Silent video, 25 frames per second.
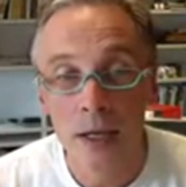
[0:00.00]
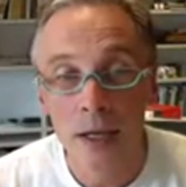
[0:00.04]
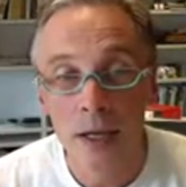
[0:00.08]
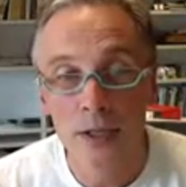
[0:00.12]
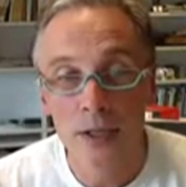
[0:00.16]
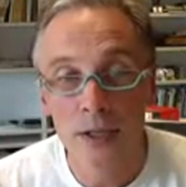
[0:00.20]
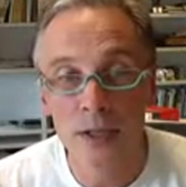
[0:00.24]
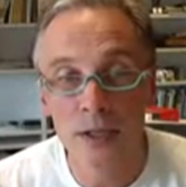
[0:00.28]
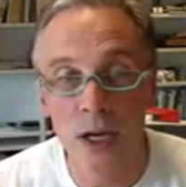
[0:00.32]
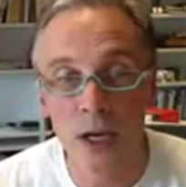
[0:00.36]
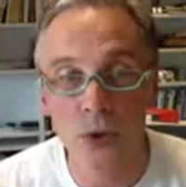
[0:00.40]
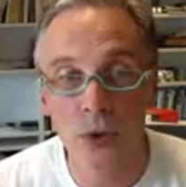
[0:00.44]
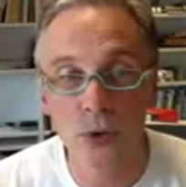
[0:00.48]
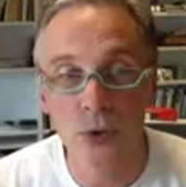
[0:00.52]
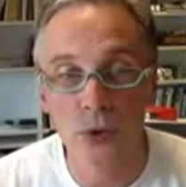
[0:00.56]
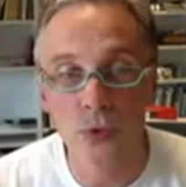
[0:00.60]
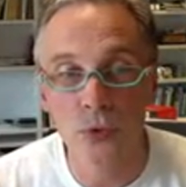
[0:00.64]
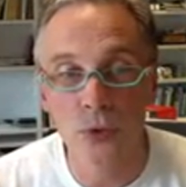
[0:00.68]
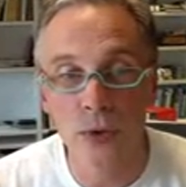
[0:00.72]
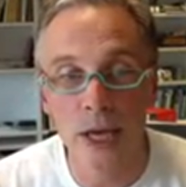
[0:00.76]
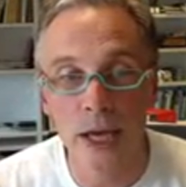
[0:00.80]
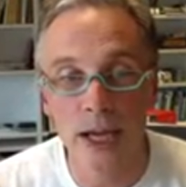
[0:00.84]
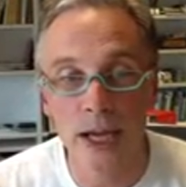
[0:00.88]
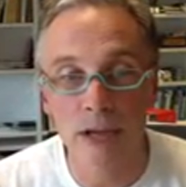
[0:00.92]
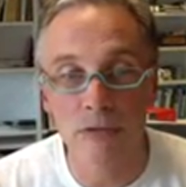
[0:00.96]
So
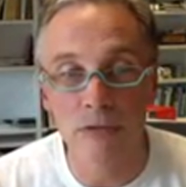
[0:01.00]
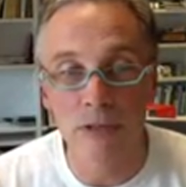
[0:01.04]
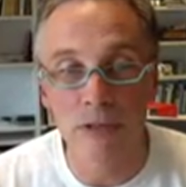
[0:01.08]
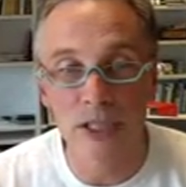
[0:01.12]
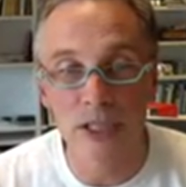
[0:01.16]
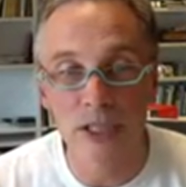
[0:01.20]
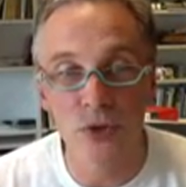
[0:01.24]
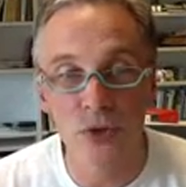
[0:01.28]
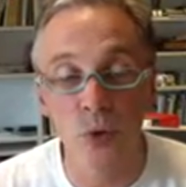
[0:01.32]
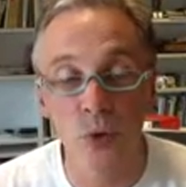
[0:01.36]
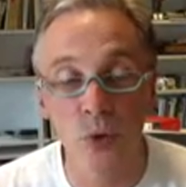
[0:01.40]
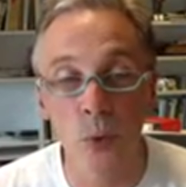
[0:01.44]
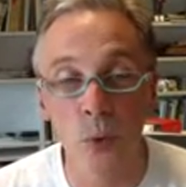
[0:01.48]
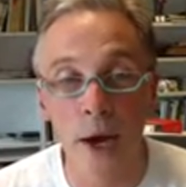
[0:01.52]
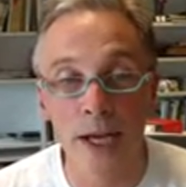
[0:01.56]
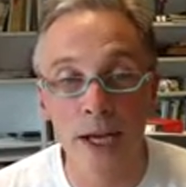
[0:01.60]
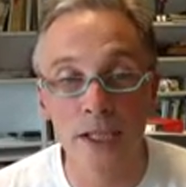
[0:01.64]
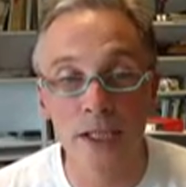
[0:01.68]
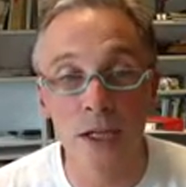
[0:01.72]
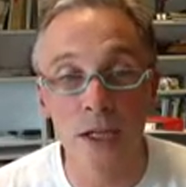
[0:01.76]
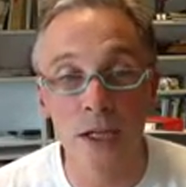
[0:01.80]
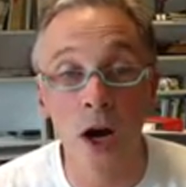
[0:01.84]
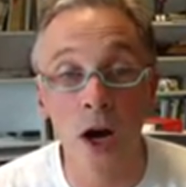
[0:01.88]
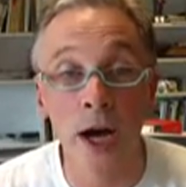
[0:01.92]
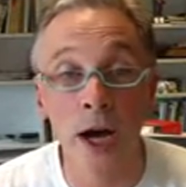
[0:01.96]
there is the ways
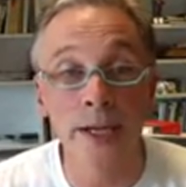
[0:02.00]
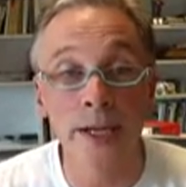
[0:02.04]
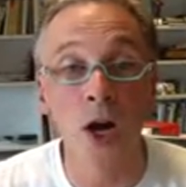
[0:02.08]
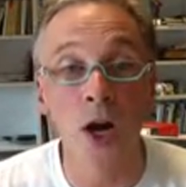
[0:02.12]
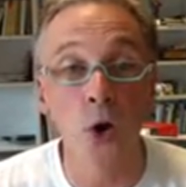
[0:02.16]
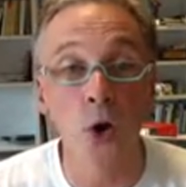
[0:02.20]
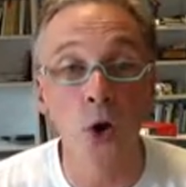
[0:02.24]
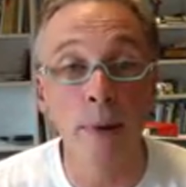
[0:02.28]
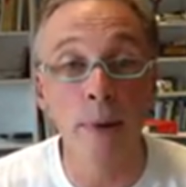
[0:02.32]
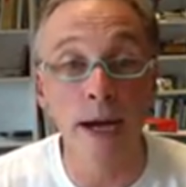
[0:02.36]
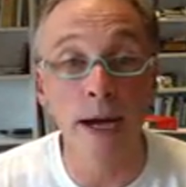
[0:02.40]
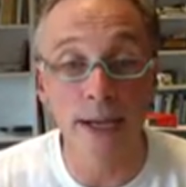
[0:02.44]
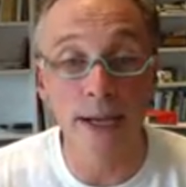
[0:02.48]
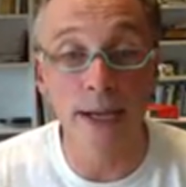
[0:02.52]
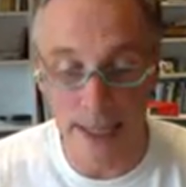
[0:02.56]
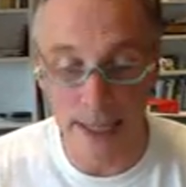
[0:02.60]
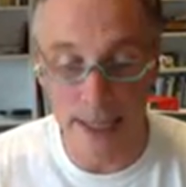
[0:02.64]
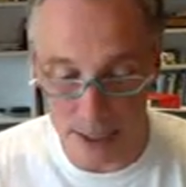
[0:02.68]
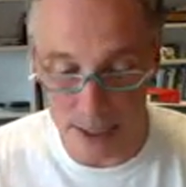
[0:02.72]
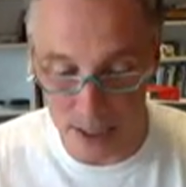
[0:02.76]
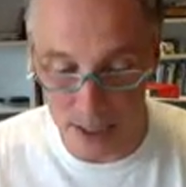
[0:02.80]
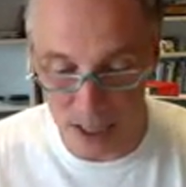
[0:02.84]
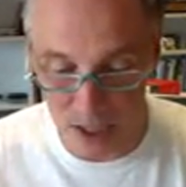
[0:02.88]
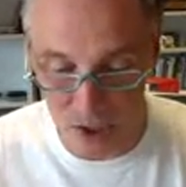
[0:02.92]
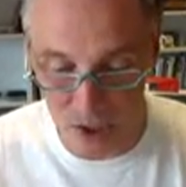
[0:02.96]
that I know about
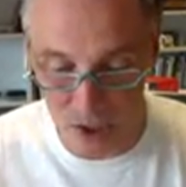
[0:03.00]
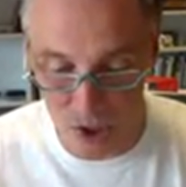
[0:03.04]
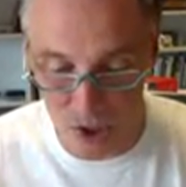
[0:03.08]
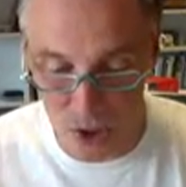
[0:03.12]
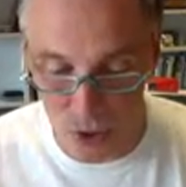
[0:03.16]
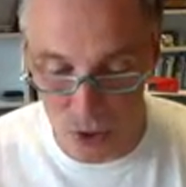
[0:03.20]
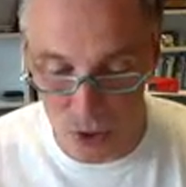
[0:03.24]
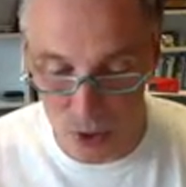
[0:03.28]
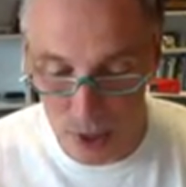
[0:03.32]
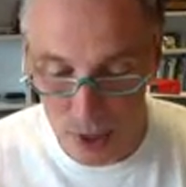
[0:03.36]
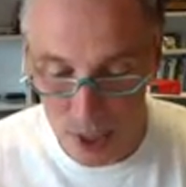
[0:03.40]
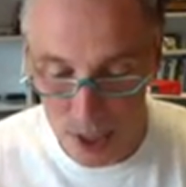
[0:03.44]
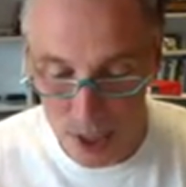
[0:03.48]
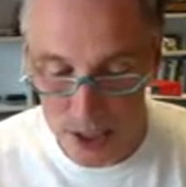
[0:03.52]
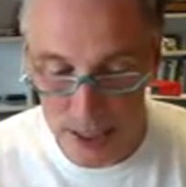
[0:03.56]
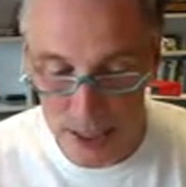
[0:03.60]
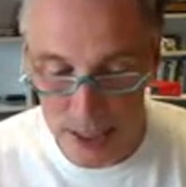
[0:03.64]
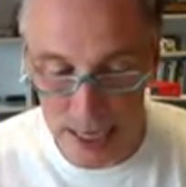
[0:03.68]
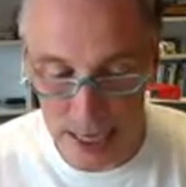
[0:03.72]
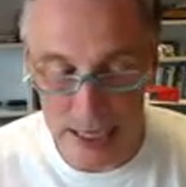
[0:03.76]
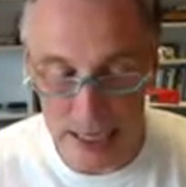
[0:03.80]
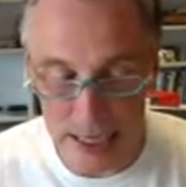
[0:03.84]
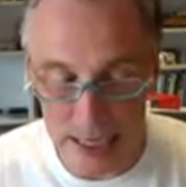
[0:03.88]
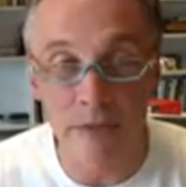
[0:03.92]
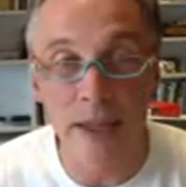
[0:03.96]
connecting to
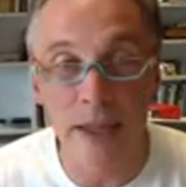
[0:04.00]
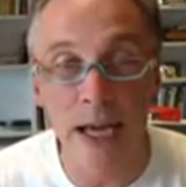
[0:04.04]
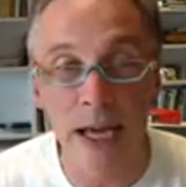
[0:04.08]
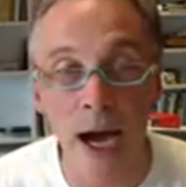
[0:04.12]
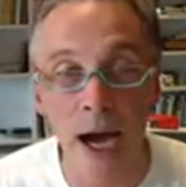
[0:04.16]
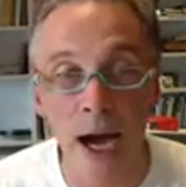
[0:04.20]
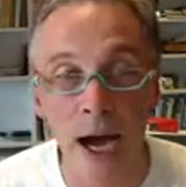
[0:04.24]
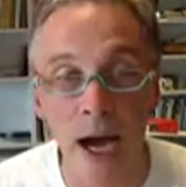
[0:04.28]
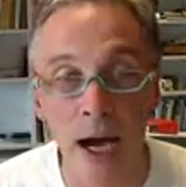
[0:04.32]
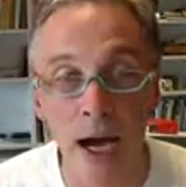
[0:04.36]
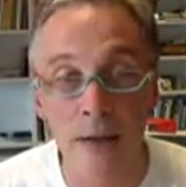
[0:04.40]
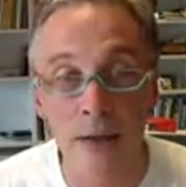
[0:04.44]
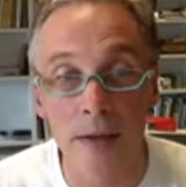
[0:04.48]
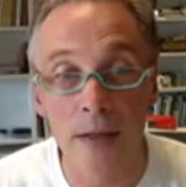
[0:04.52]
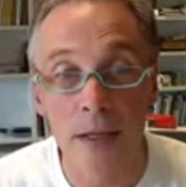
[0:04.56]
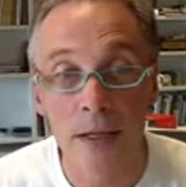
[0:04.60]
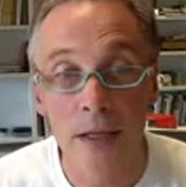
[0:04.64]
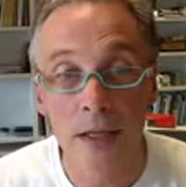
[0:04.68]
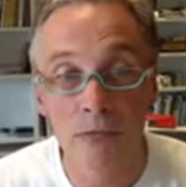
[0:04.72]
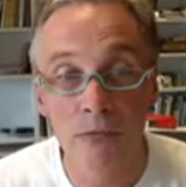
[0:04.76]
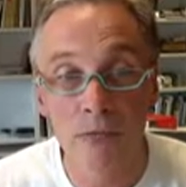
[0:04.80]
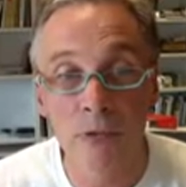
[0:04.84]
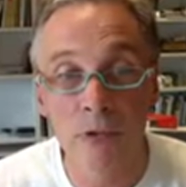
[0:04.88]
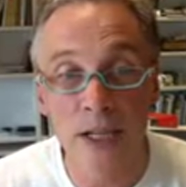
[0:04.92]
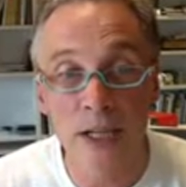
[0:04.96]
state-of-the-art
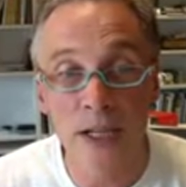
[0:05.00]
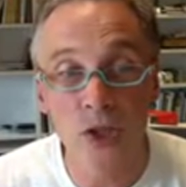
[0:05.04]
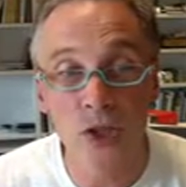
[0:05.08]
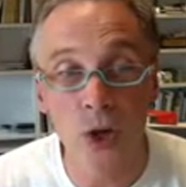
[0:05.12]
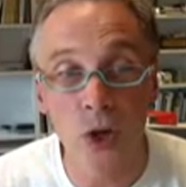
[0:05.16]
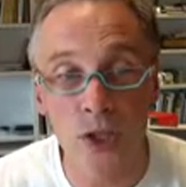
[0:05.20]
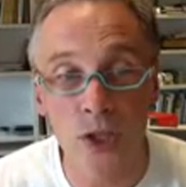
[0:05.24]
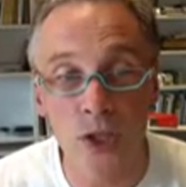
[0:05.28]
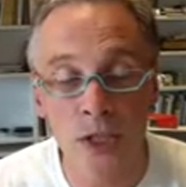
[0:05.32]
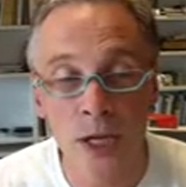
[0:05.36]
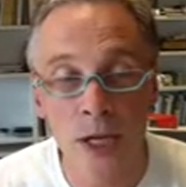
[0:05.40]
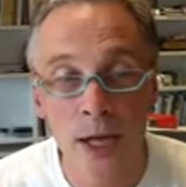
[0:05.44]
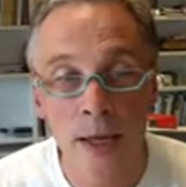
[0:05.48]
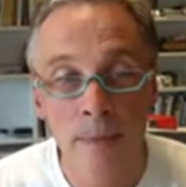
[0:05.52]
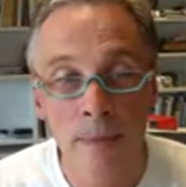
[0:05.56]
research.